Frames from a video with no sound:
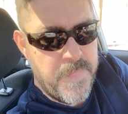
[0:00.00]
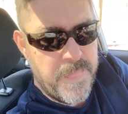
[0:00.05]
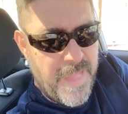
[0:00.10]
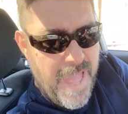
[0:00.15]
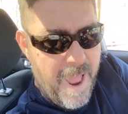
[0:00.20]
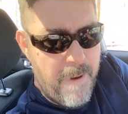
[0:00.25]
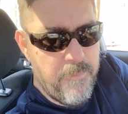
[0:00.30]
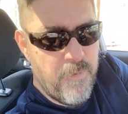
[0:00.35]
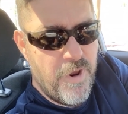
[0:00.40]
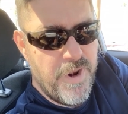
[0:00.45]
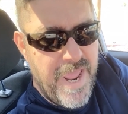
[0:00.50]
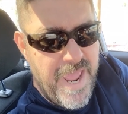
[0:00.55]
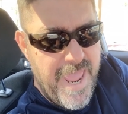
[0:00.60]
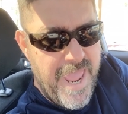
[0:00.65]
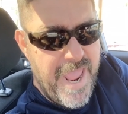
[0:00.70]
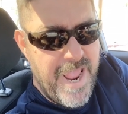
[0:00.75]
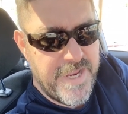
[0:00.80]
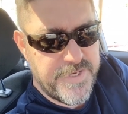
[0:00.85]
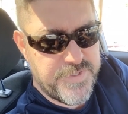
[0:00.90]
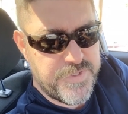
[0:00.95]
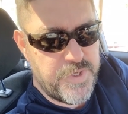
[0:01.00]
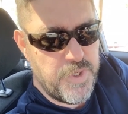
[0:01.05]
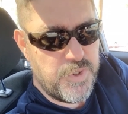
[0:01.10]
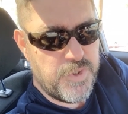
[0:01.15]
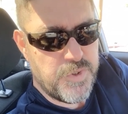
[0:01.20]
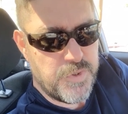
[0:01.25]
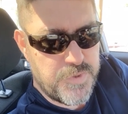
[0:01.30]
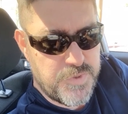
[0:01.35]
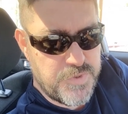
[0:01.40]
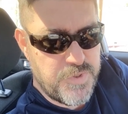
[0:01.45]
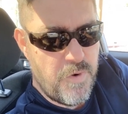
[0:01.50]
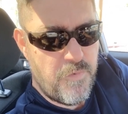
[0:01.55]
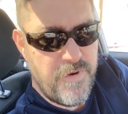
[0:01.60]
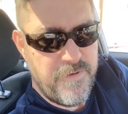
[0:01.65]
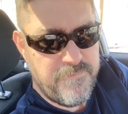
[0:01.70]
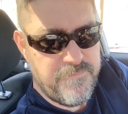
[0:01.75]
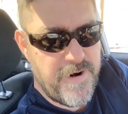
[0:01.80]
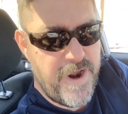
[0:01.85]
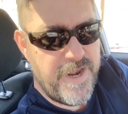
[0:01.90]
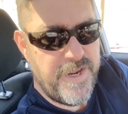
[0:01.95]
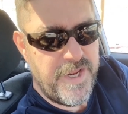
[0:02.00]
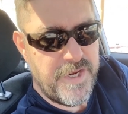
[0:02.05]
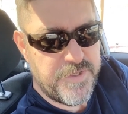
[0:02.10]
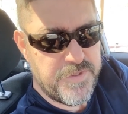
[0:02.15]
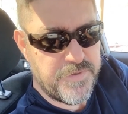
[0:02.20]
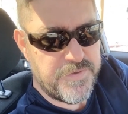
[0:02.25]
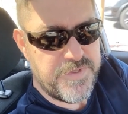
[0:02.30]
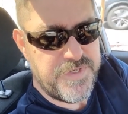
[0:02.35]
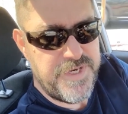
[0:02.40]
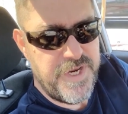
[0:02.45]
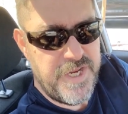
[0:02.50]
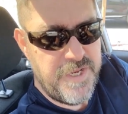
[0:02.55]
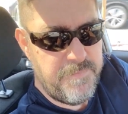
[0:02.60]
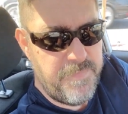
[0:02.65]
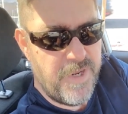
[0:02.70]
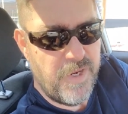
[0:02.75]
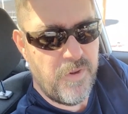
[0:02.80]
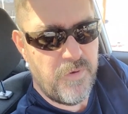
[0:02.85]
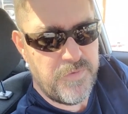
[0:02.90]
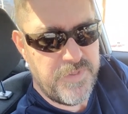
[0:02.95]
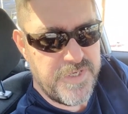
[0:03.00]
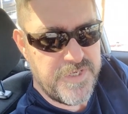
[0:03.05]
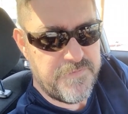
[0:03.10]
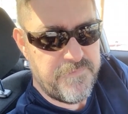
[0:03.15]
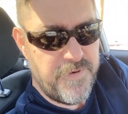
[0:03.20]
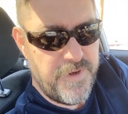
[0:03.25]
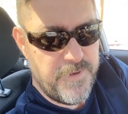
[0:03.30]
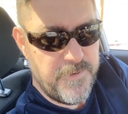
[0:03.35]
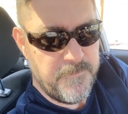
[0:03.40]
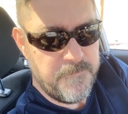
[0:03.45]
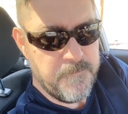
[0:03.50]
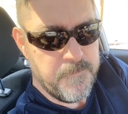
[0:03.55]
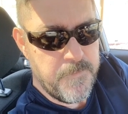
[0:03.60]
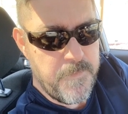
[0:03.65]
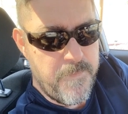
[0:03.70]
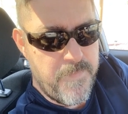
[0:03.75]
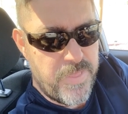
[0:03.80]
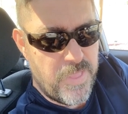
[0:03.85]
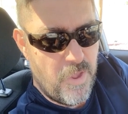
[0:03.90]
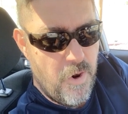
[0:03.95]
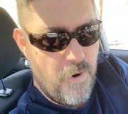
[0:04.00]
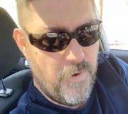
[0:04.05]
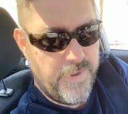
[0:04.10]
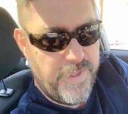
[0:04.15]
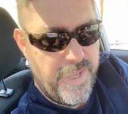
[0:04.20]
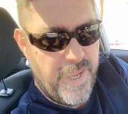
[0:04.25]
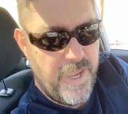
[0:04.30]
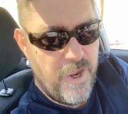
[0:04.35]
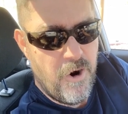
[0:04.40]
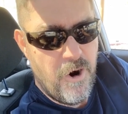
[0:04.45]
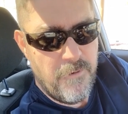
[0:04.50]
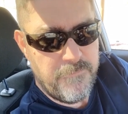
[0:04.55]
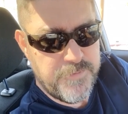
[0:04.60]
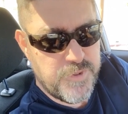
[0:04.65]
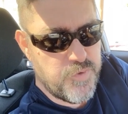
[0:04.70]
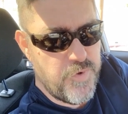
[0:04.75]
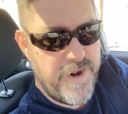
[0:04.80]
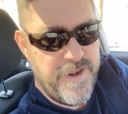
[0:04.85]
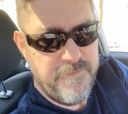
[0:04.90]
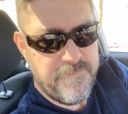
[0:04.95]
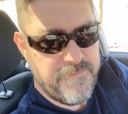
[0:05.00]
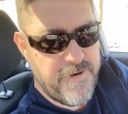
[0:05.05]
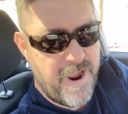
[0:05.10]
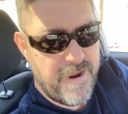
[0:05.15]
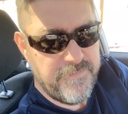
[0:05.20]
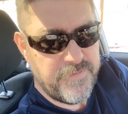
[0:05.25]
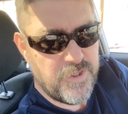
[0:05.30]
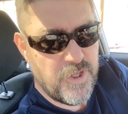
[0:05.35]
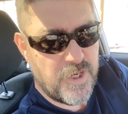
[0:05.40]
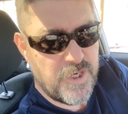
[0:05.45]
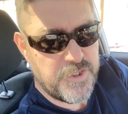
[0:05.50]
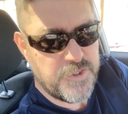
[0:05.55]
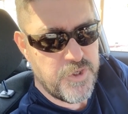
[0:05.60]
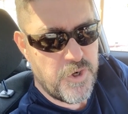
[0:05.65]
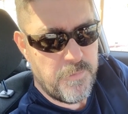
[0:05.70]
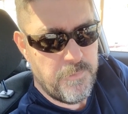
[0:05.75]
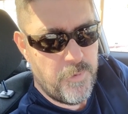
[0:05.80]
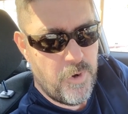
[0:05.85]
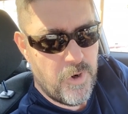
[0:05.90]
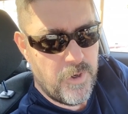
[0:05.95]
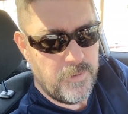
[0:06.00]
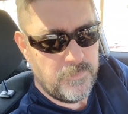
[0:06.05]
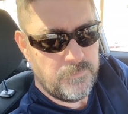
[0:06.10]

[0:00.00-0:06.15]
I'm going to ask you to sow a financial seed below this video, okay, of $25 or more,